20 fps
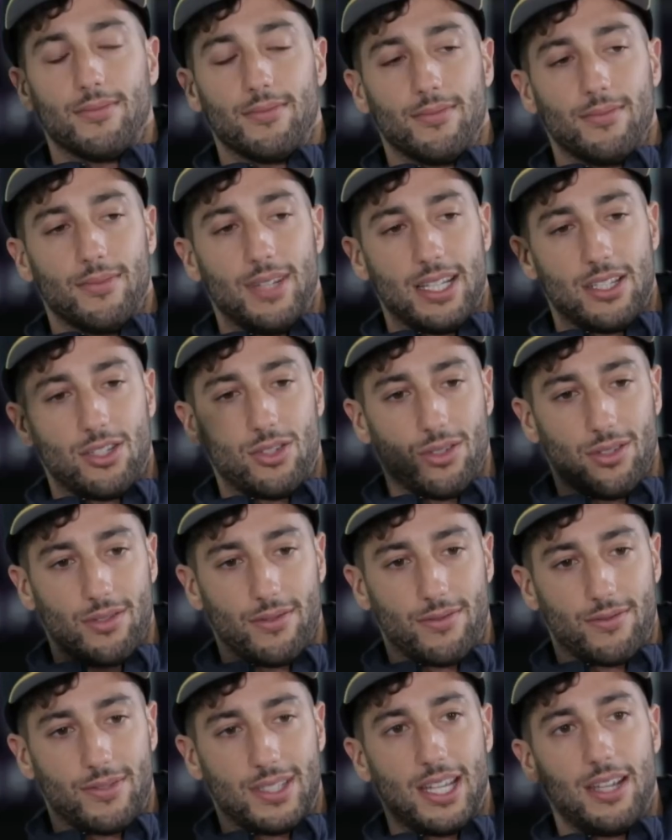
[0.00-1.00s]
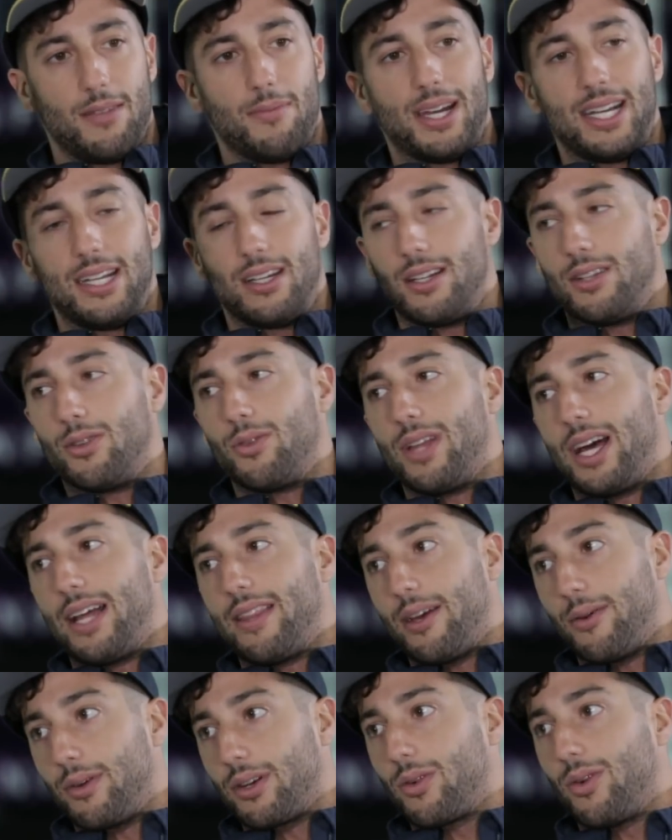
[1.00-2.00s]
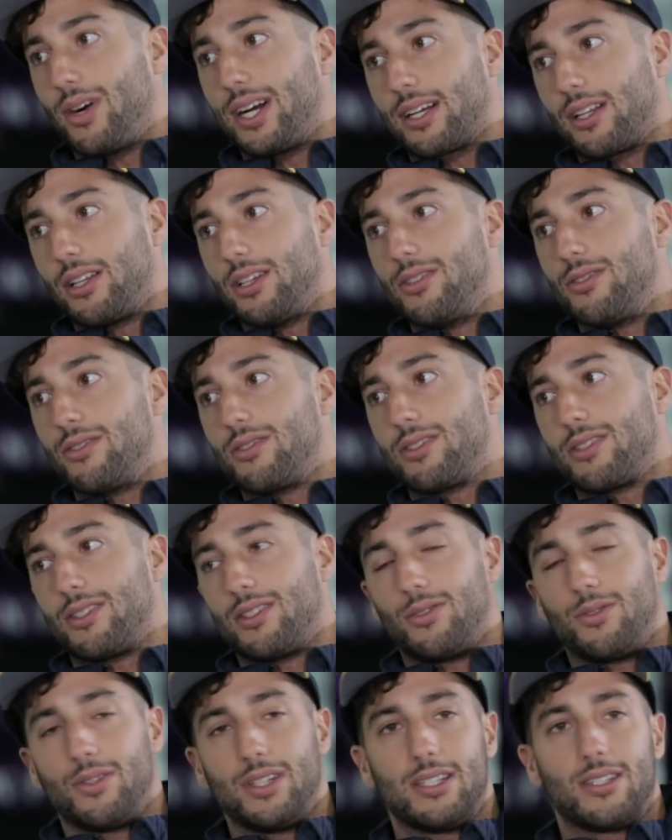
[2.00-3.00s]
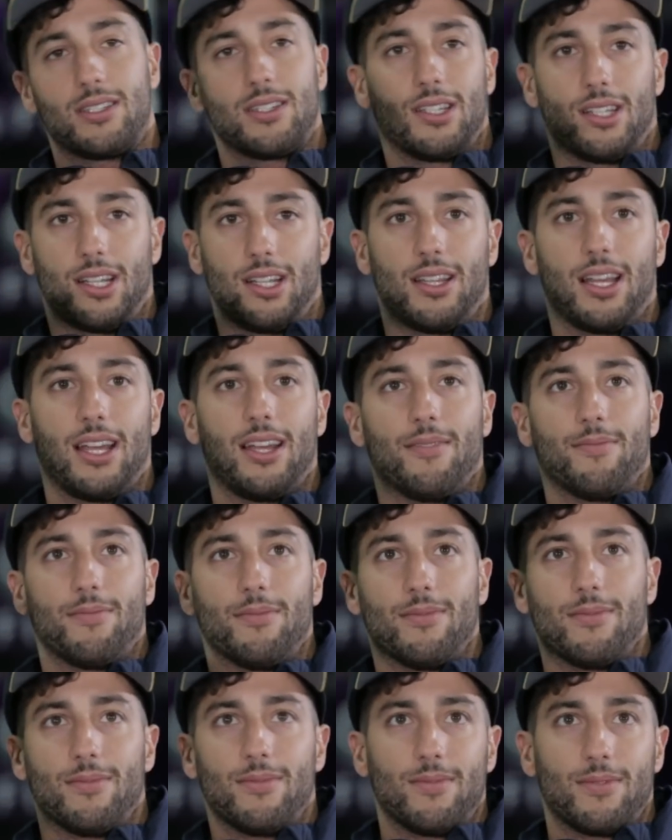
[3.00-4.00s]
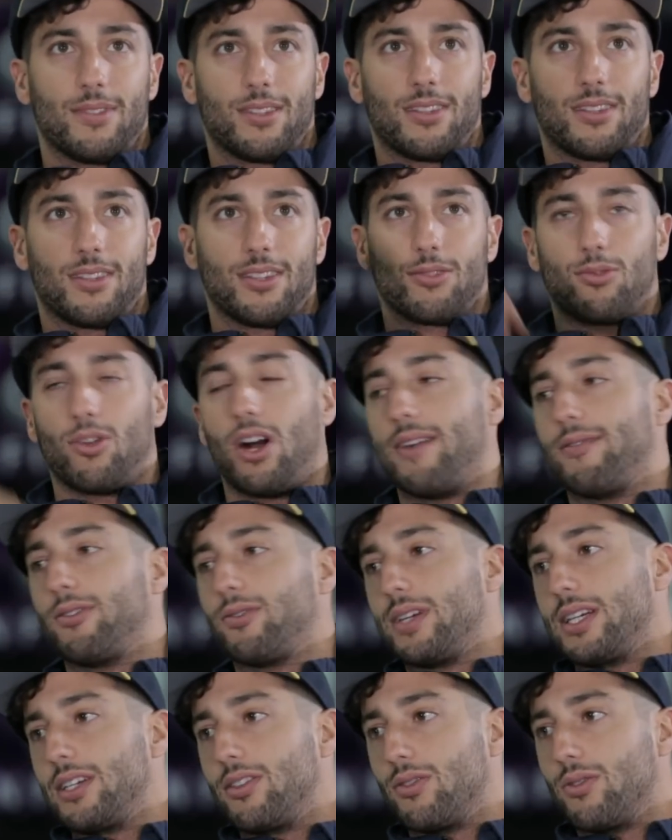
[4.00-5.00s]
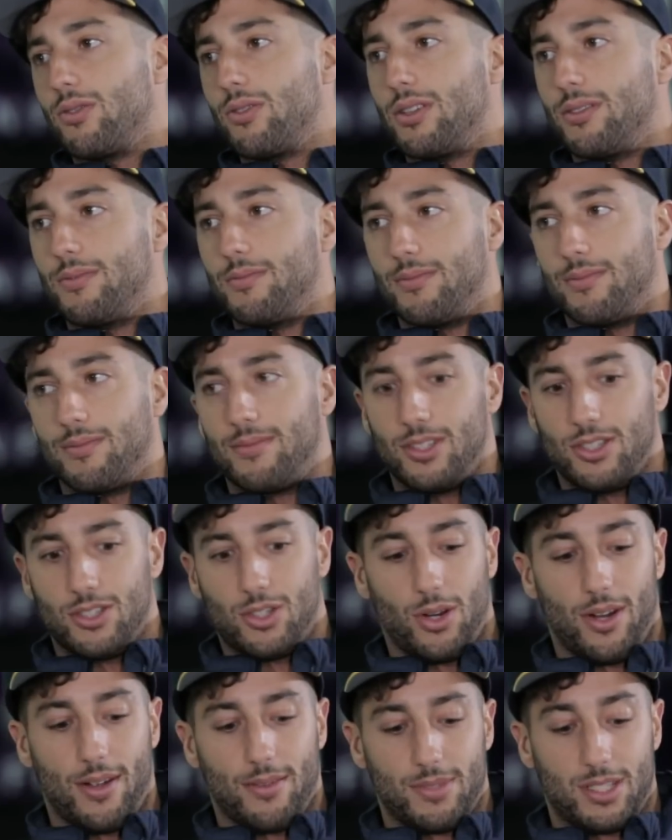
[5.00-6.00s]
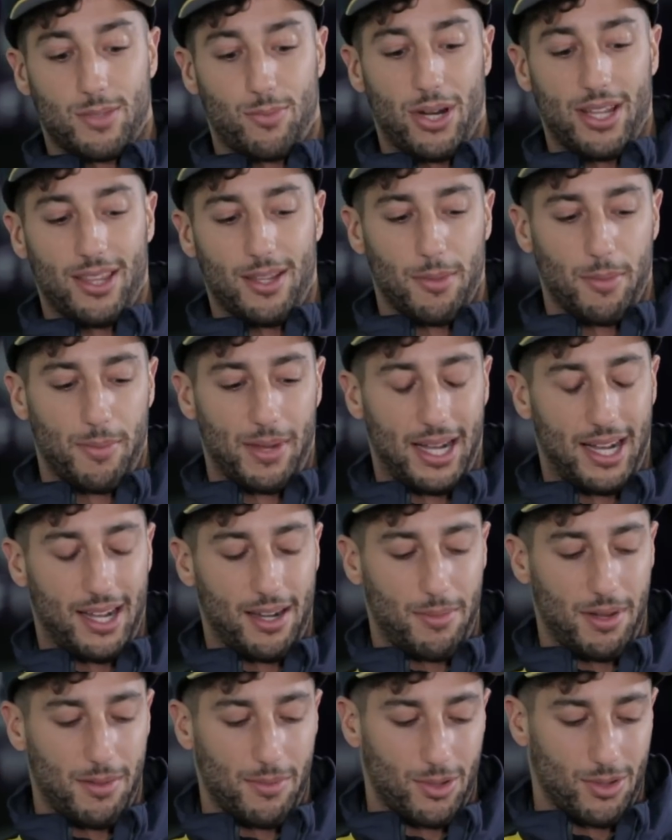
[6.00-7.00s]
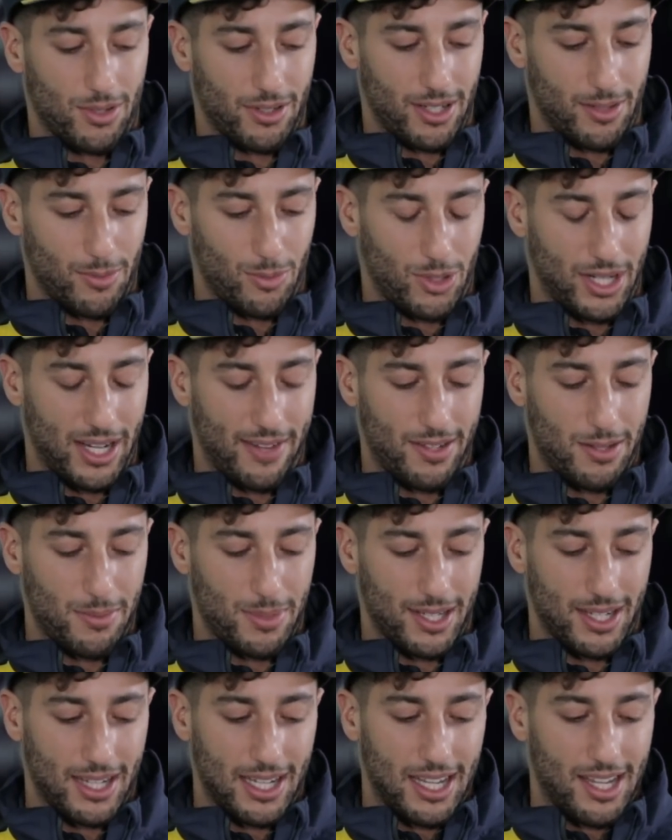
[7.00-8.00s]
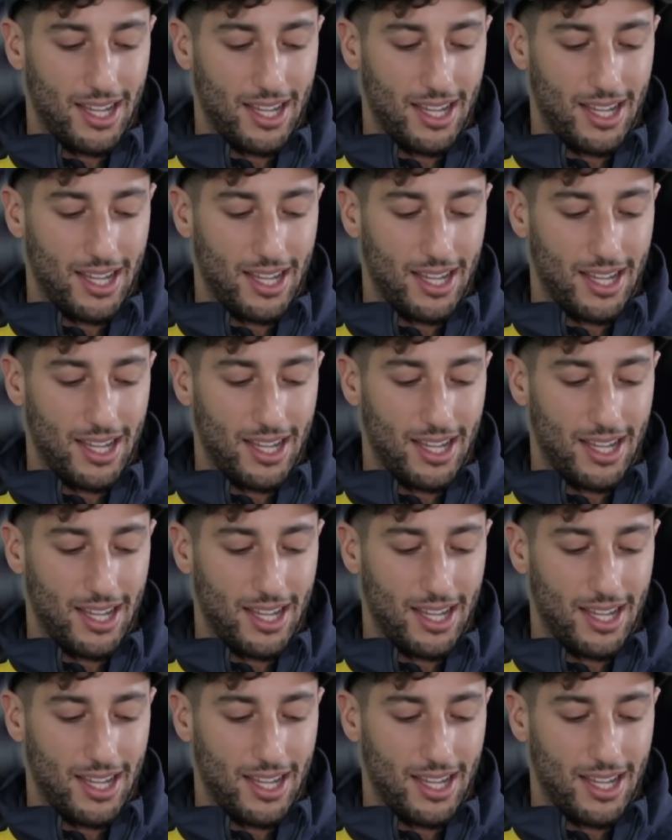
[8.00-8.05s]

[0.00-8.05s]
their sort of teammate and all that, they were quite close and all this, and then the rivalry grew them, you sort of spread them apart a bit more and whatever. But